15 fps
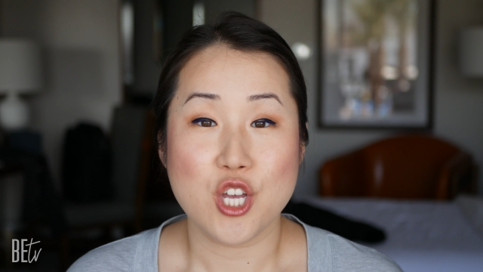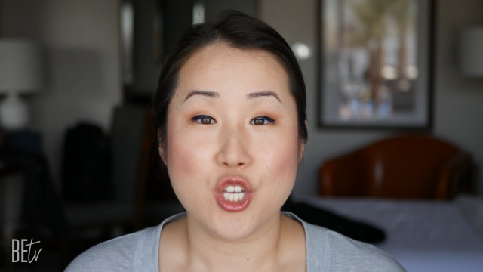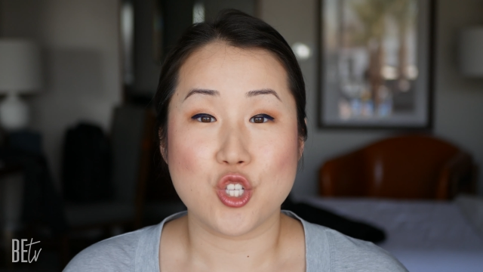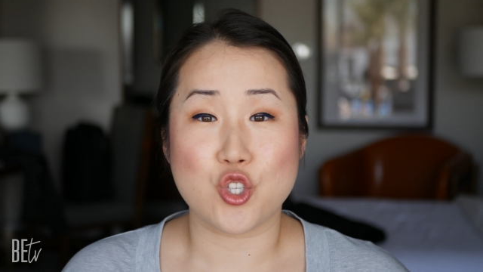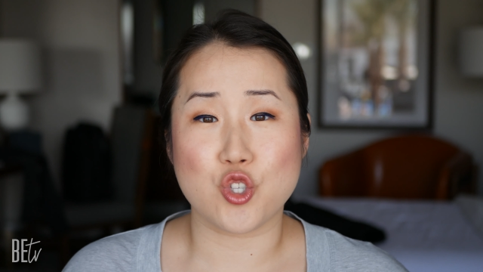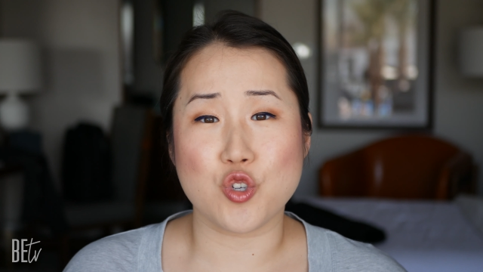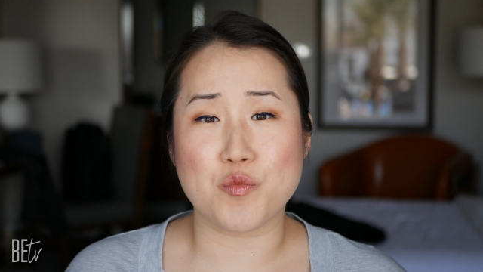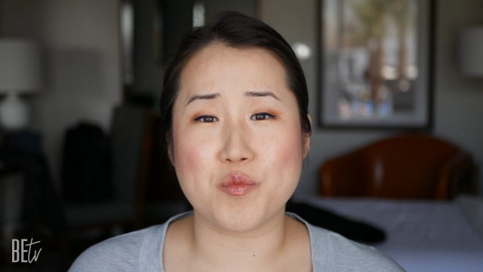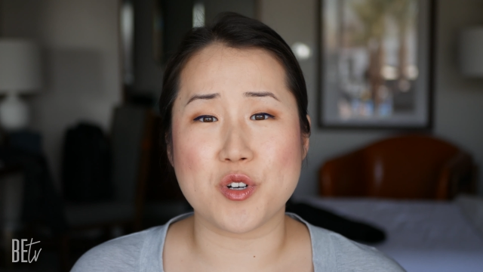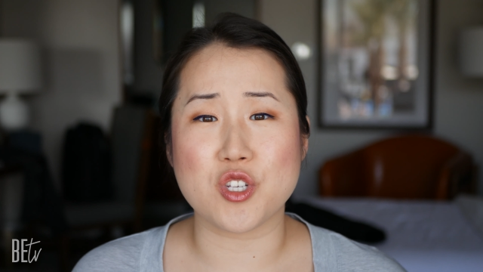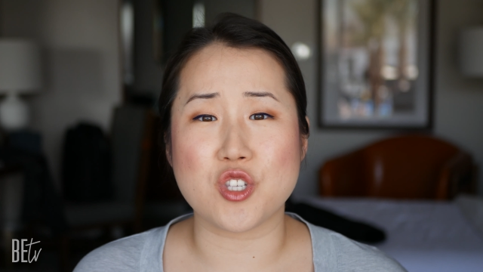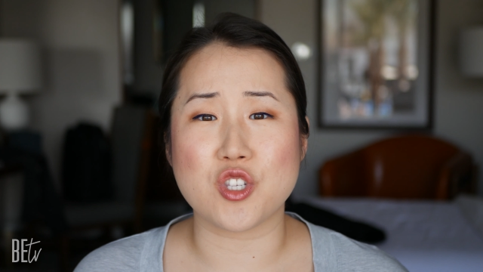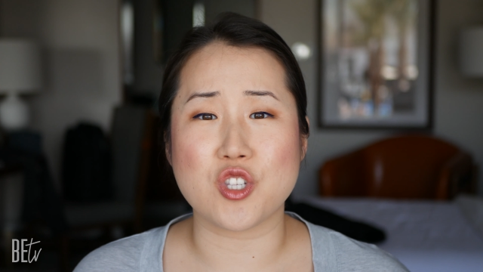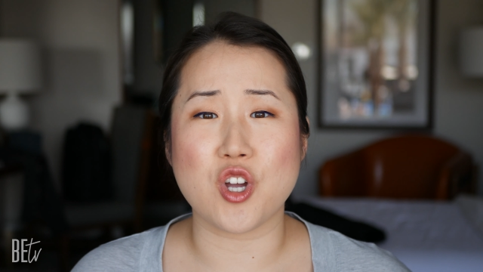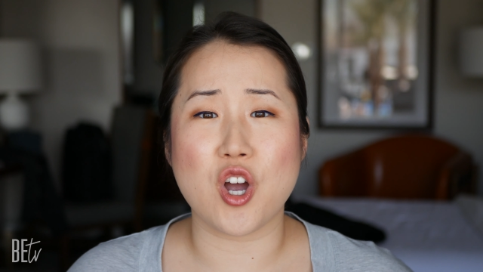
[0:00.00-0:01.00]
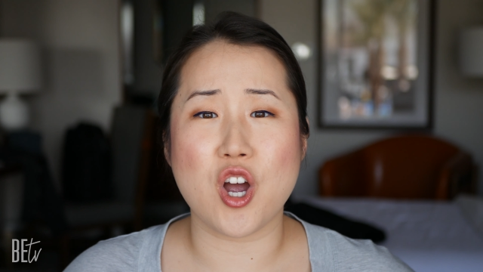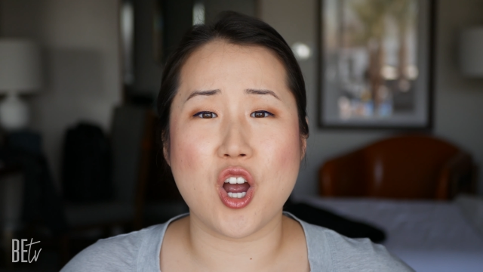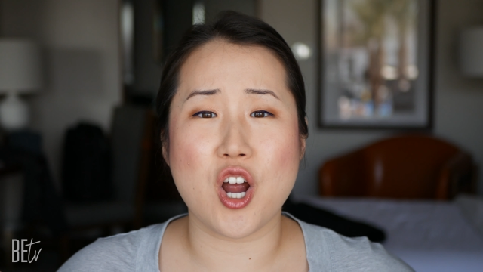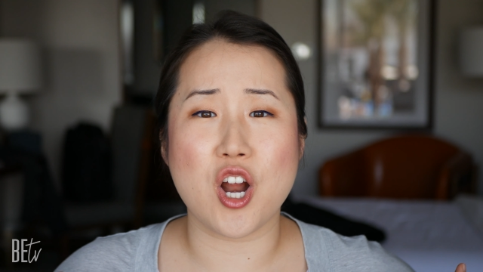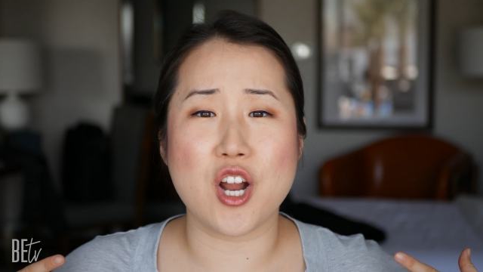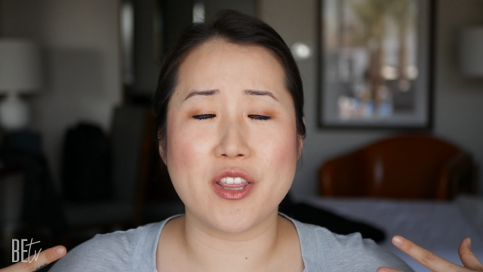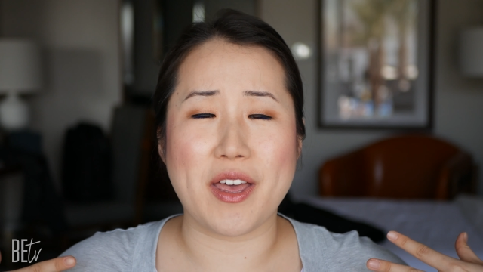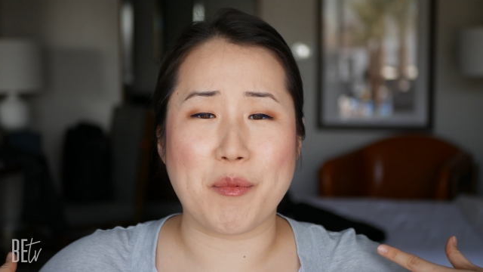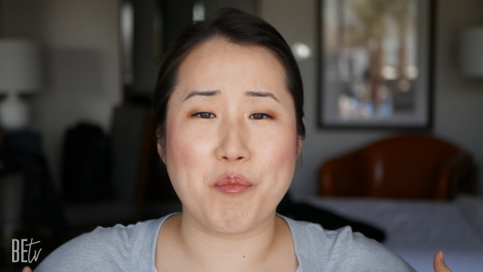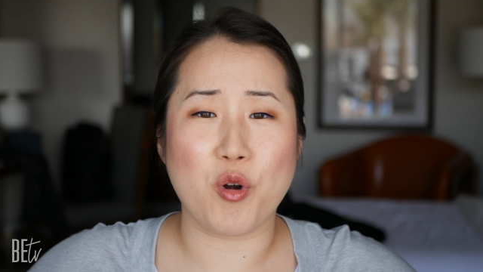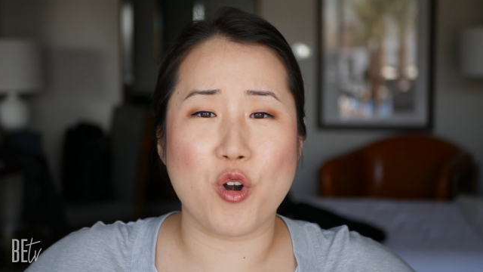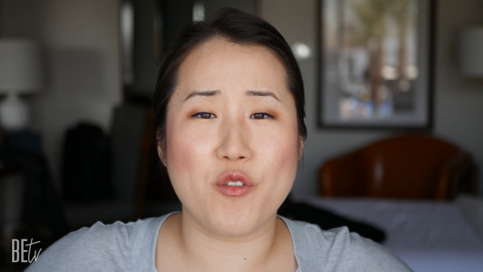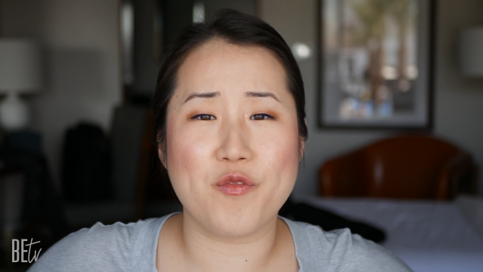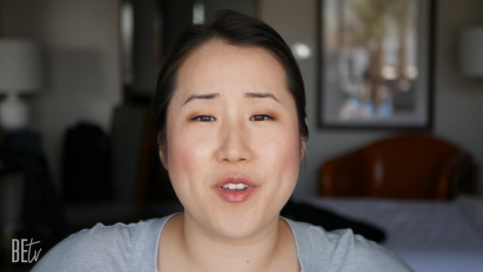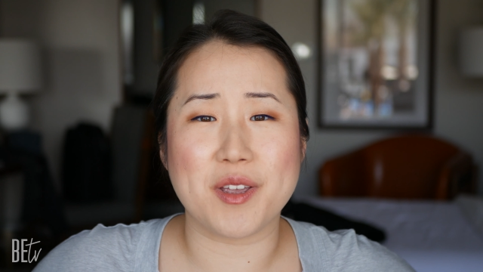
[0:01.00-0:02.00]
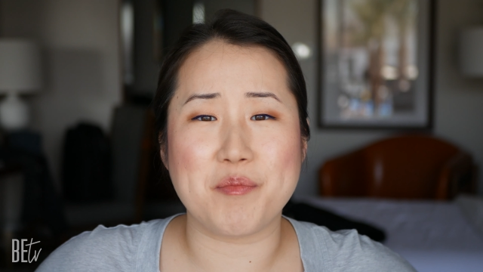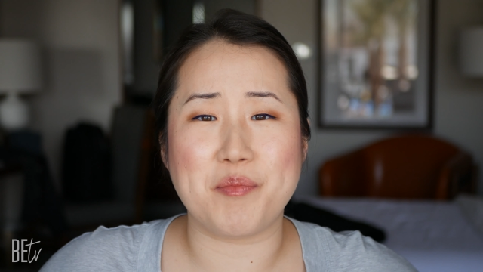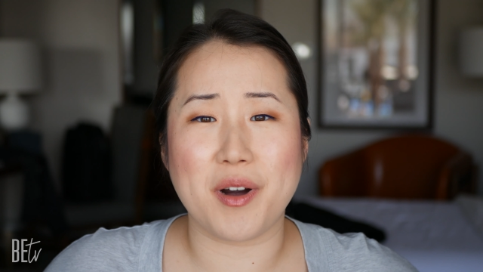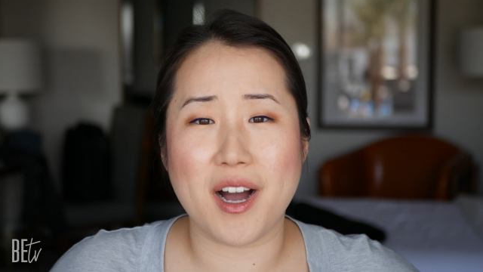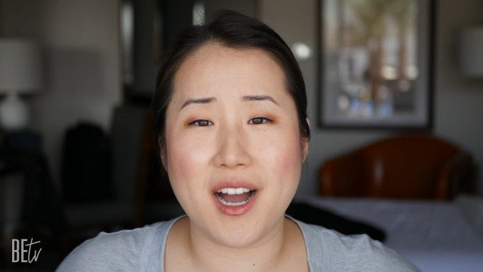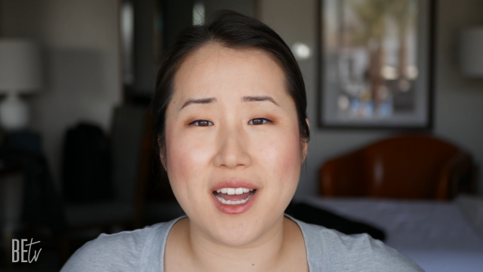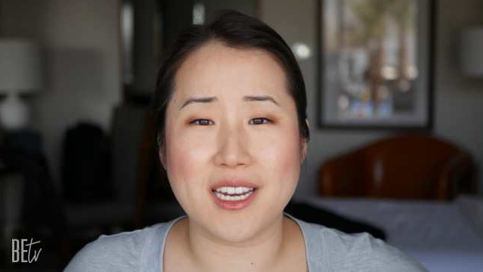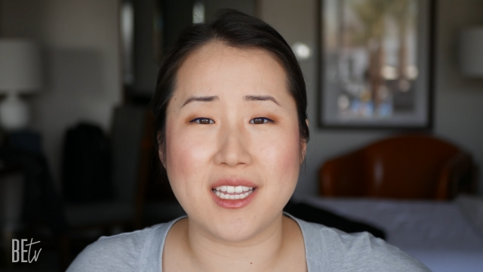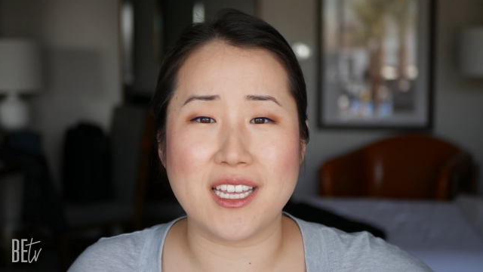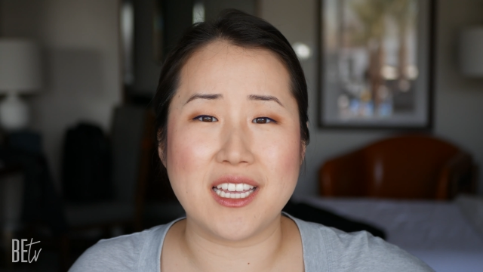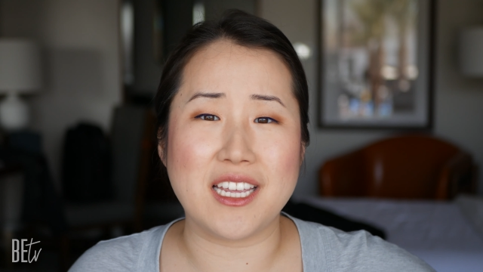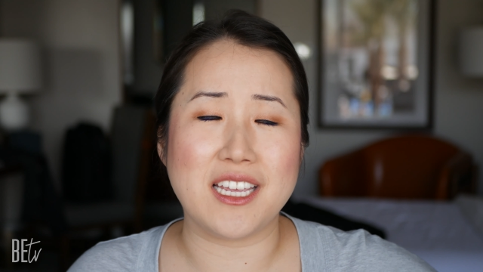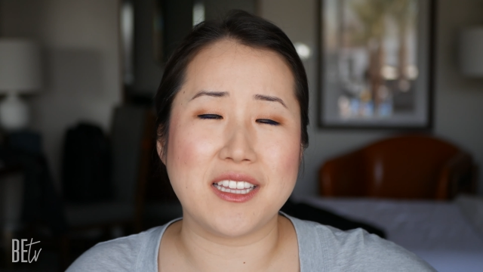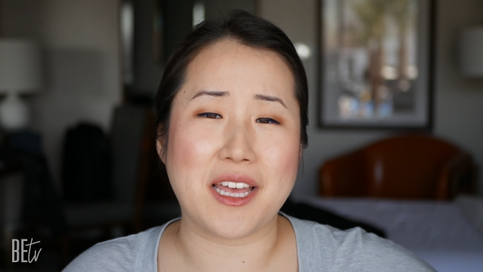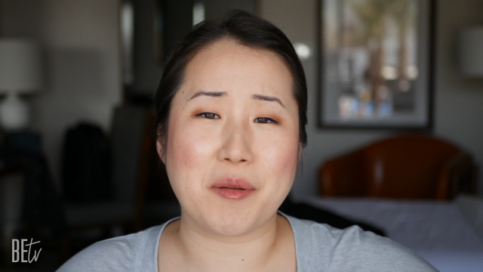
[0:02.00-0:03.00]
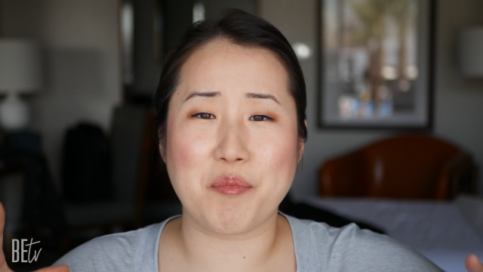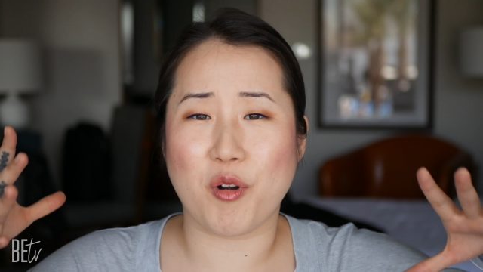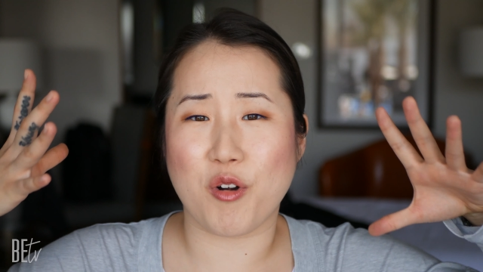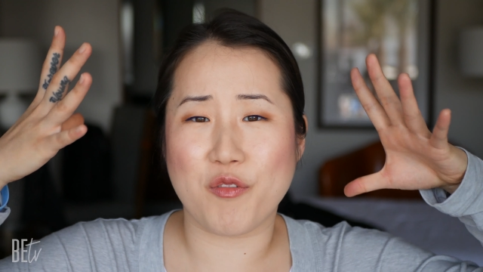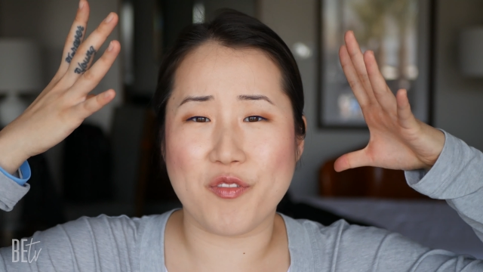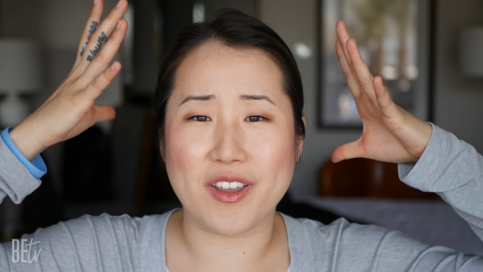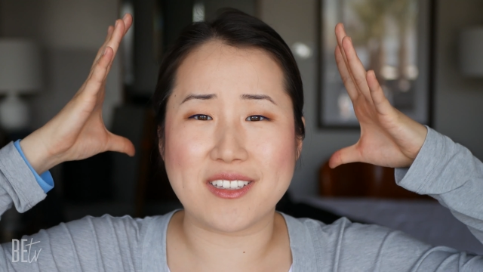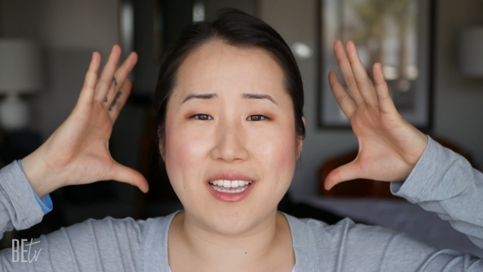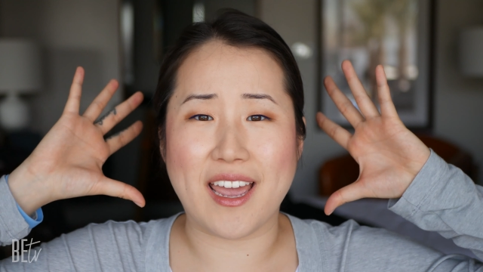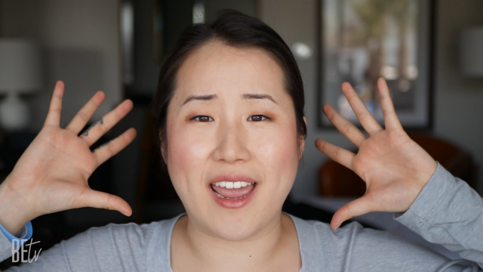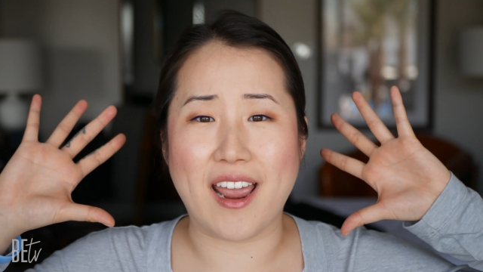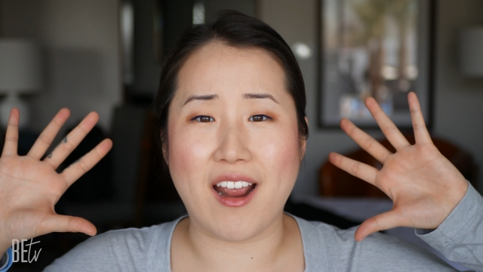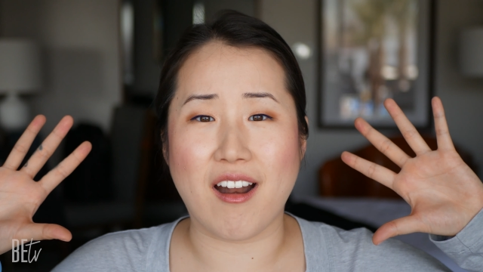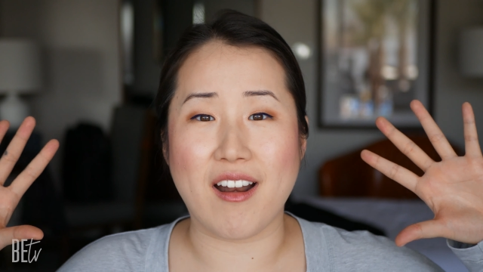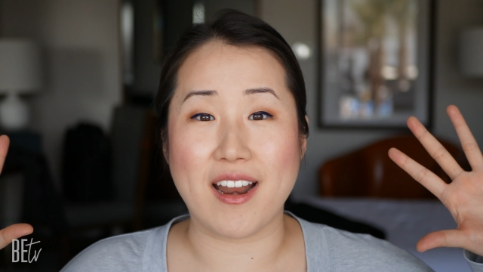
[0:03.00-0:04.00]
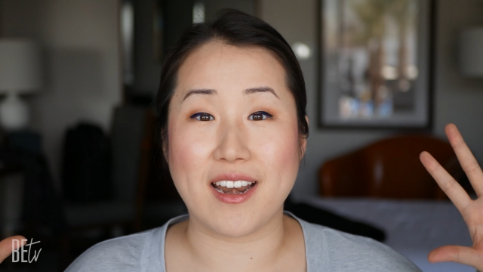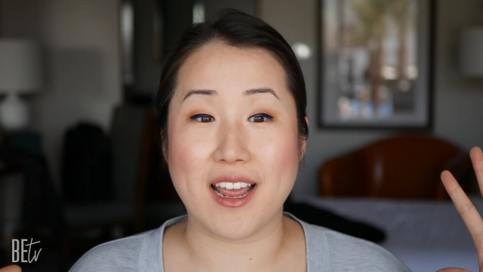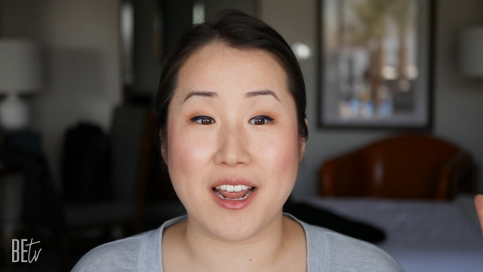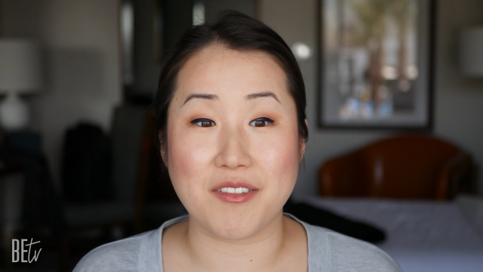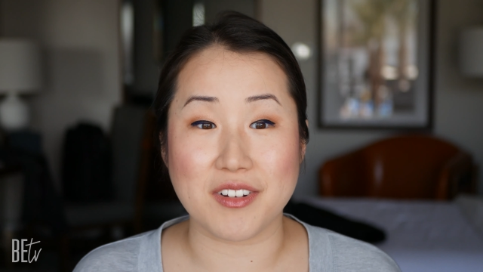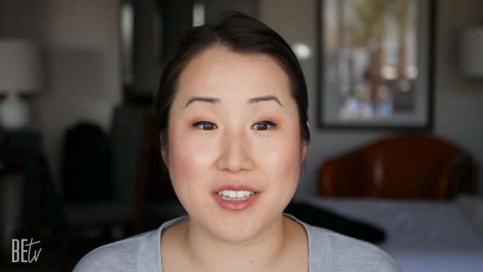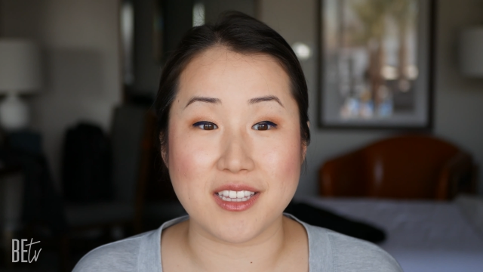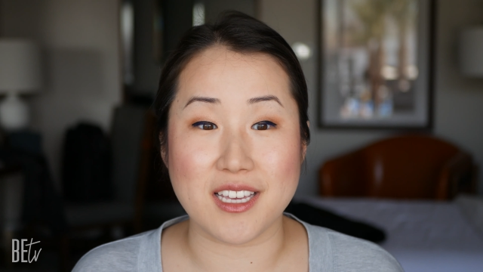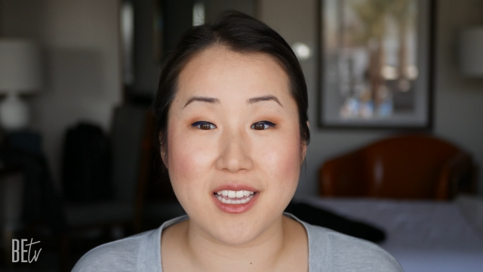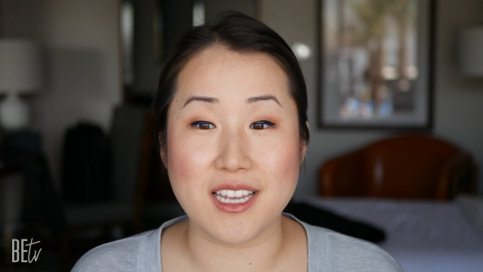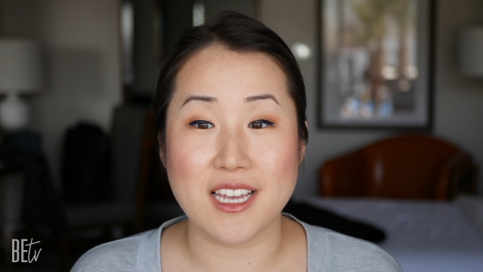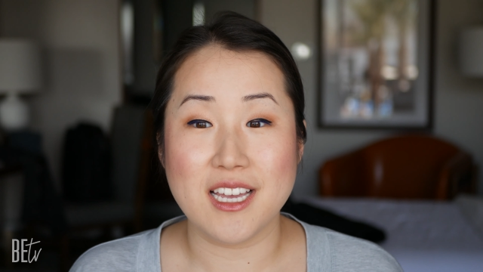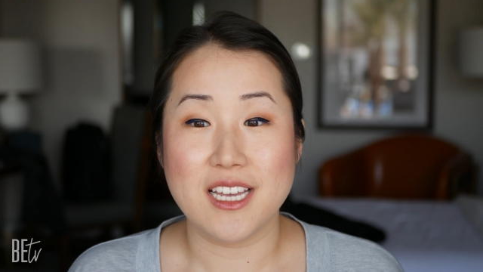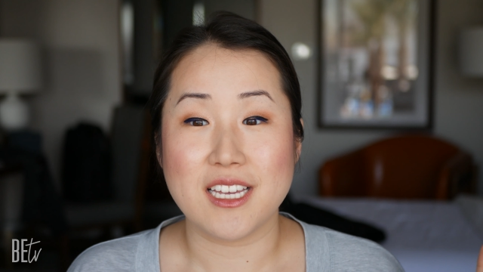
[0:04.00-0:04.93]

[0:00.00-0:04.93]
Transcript: superstar, like perfect body, like perfect hair and everything.